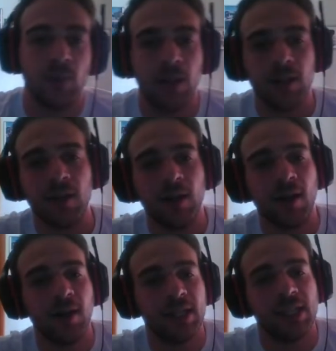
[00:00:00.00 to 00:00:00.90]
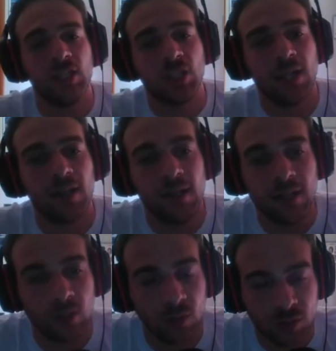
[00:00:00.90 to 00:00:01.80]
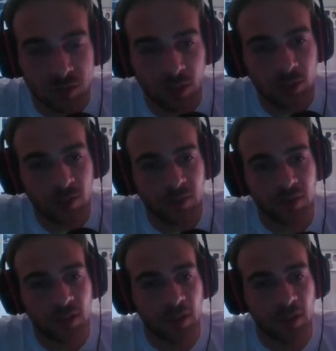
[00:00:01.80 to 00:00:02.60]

Well, it generally dodges a lot of